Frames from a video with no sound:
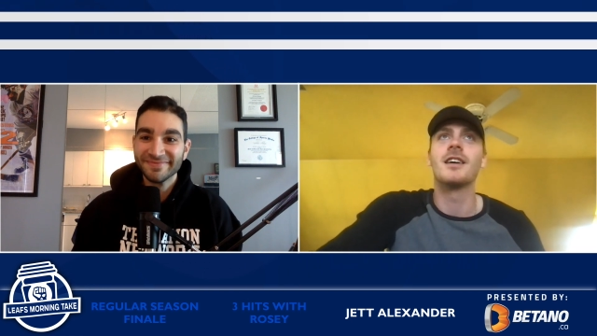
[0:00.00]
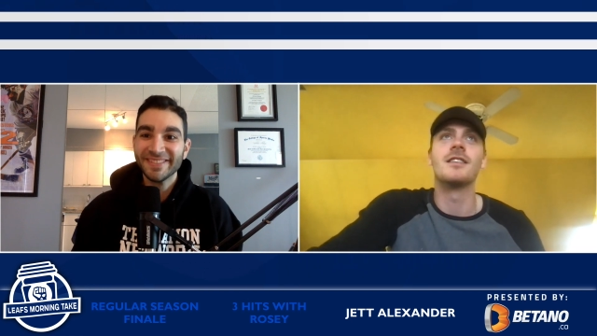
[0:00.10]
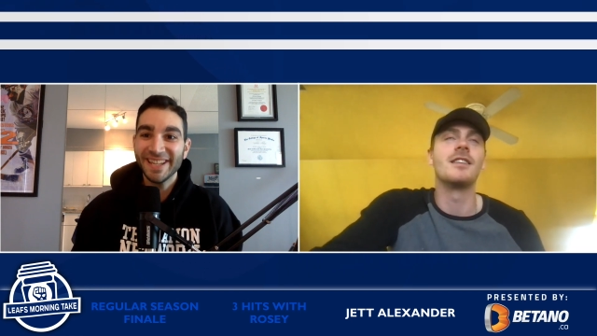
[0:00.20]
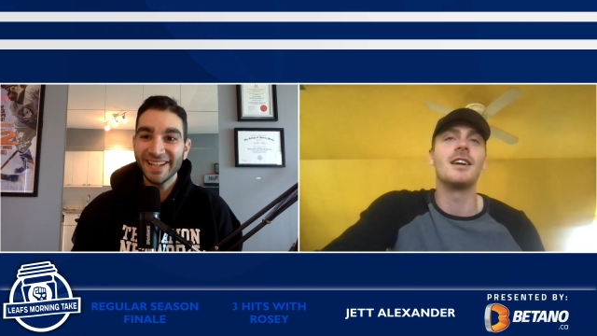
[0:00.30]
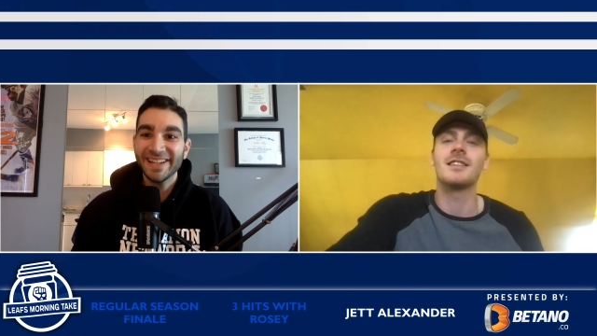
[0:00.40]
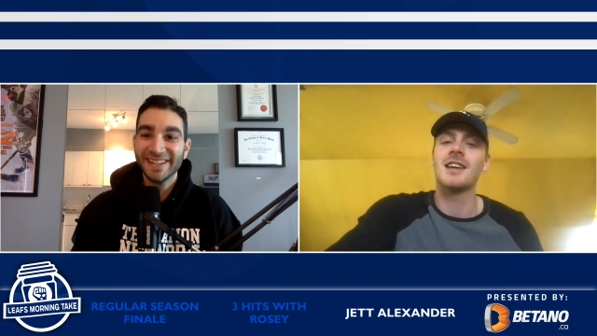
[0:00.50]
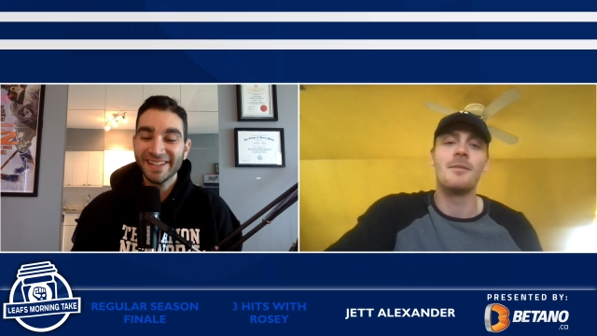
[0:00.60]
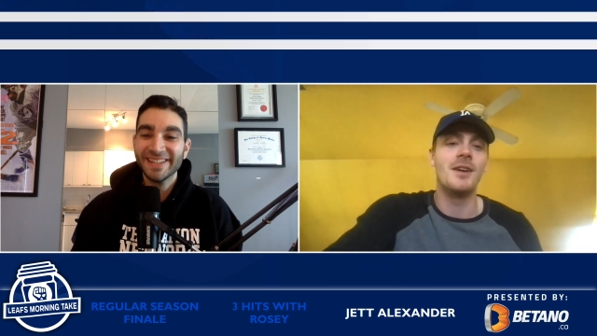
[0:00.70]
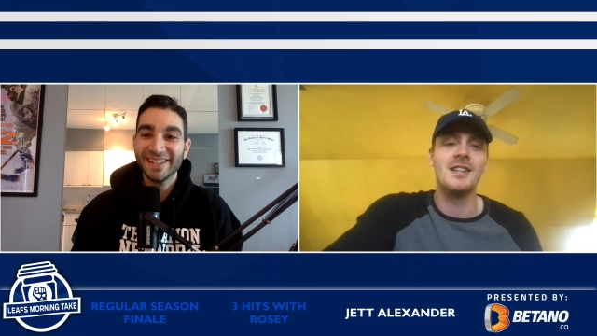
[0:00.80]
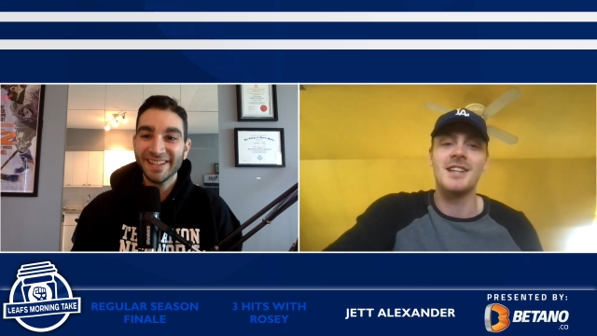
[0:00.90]
Speaker 1: And yeah, like
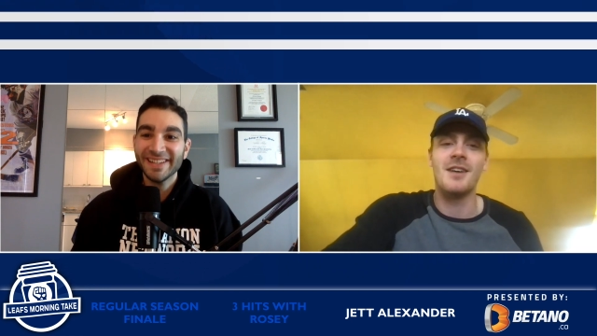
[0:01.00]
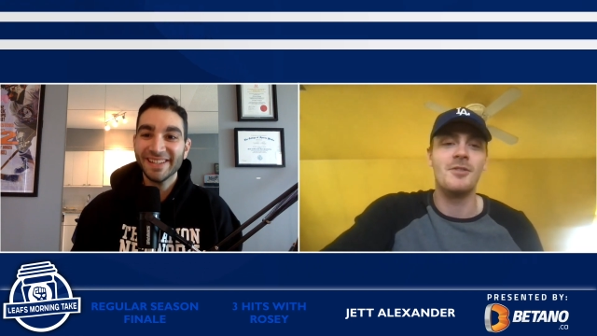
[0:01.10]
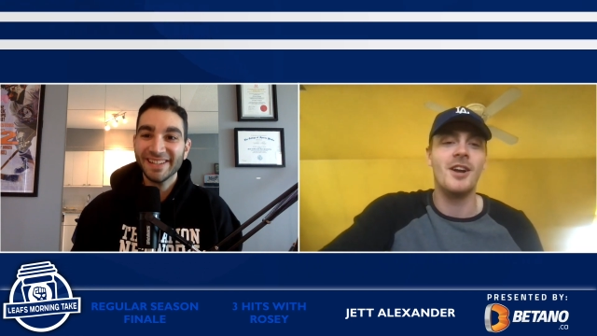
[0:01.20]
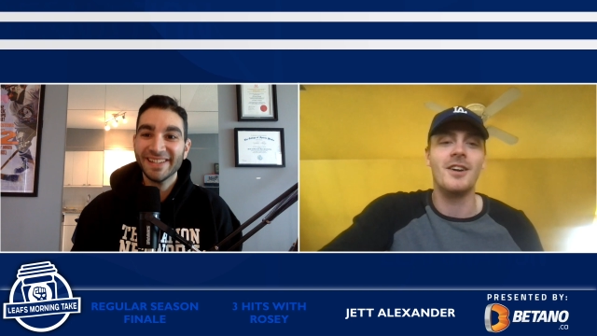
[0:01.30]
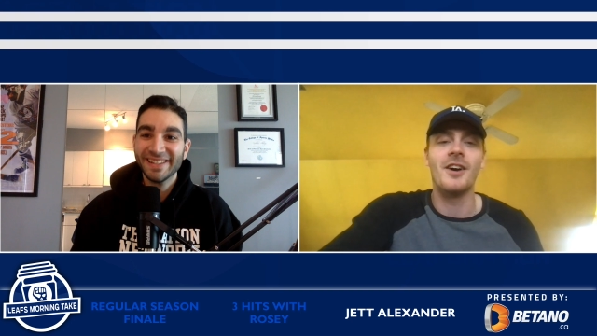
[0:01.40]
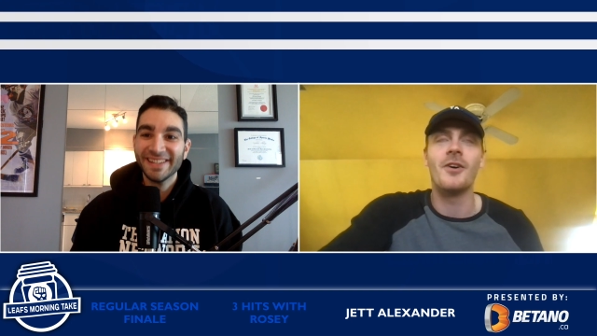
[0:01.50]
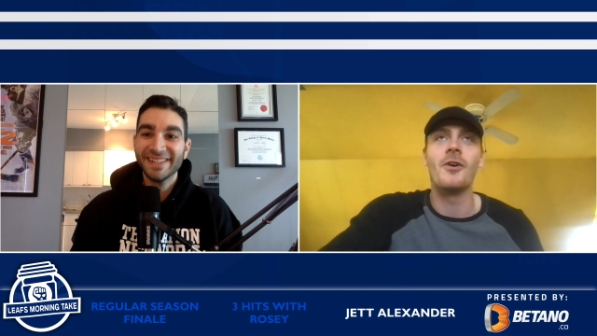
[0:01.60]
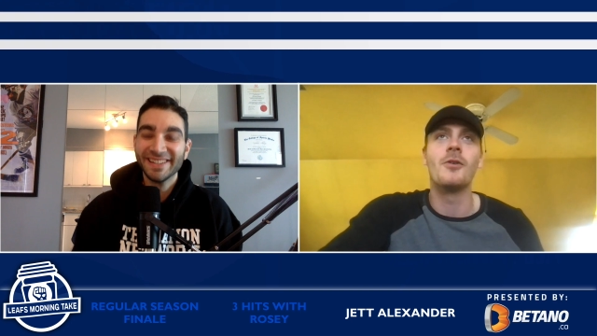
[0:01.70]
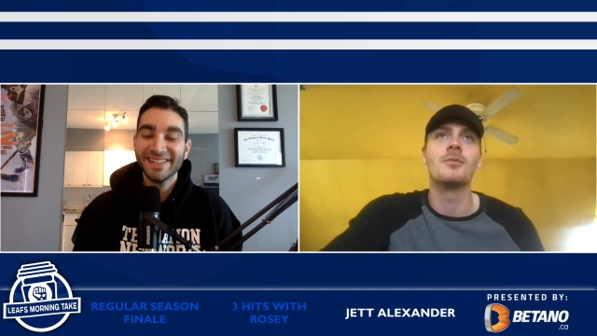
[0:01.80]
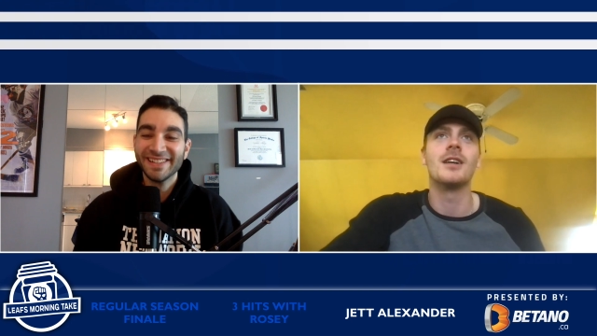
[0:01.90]
10 minutes yeah. after I got
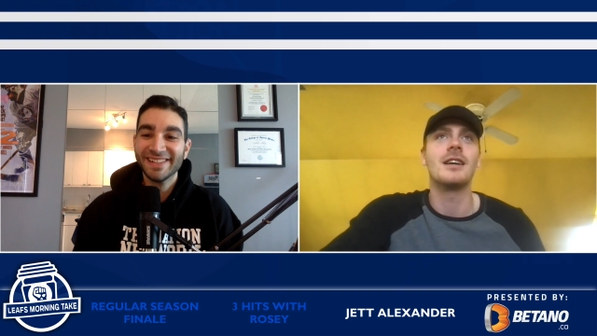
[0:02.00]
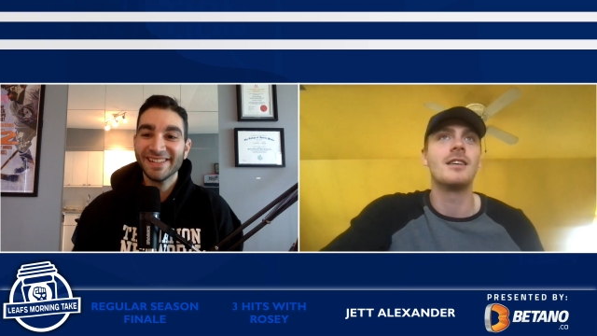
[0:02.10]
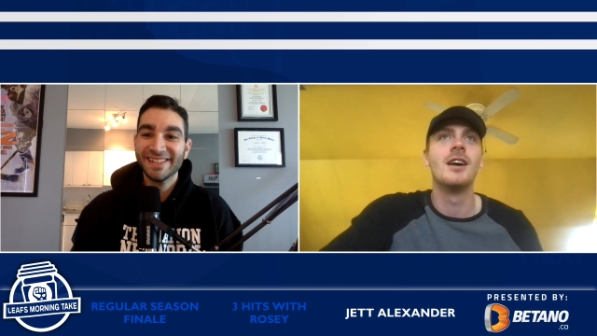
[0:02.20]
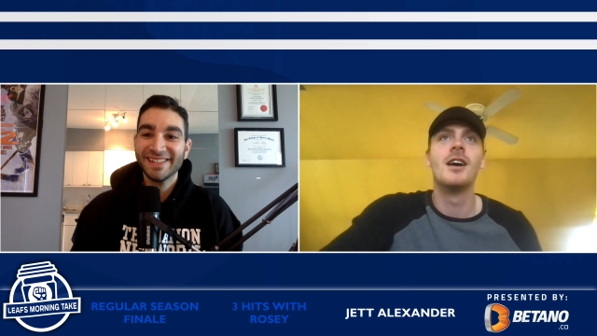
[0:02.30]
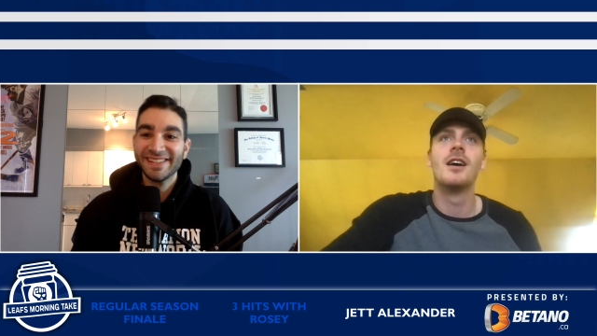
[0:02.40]
home, like